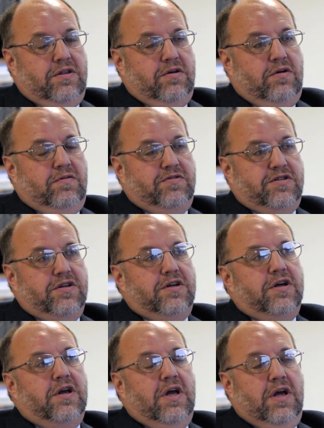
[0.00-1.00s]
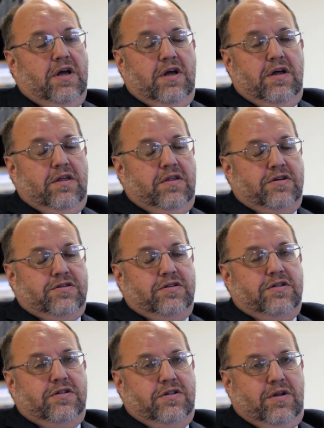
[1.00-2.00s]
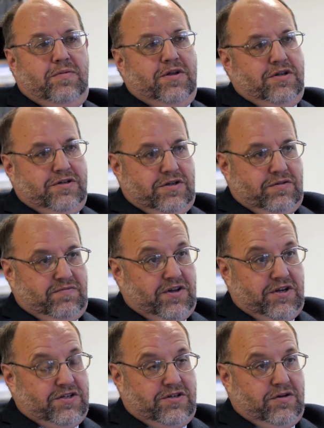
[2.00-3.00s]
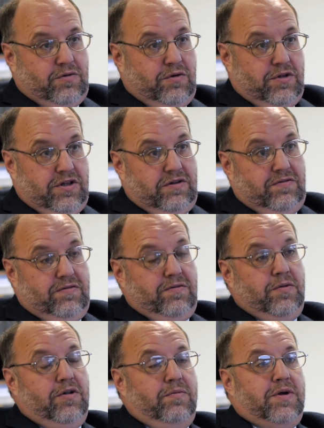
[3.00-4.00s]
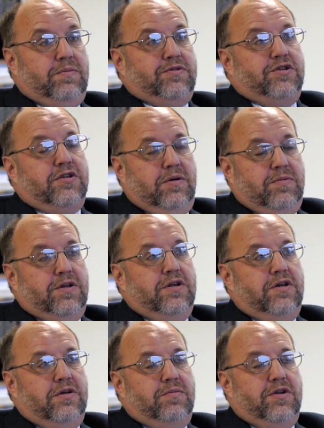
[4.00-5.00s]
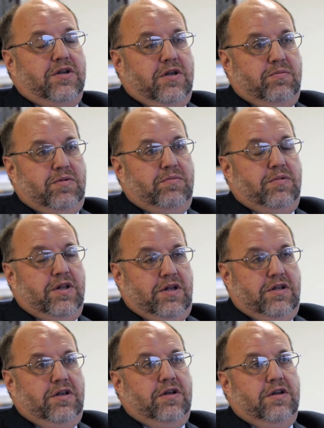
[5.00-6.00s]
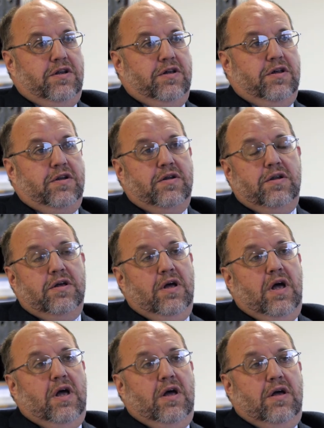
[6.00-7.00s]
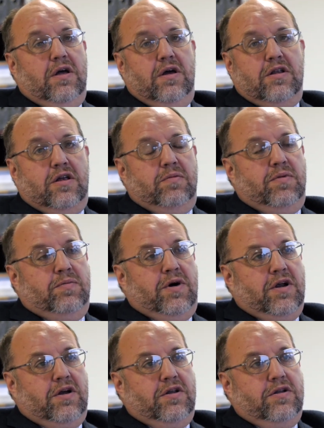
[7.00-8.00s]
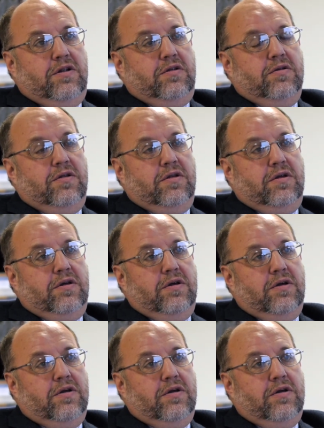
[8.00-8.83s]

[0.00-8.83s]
Obviously there's tremendous variation in quality from all the members that come in here, but it can be blended in here and it can be marketed to the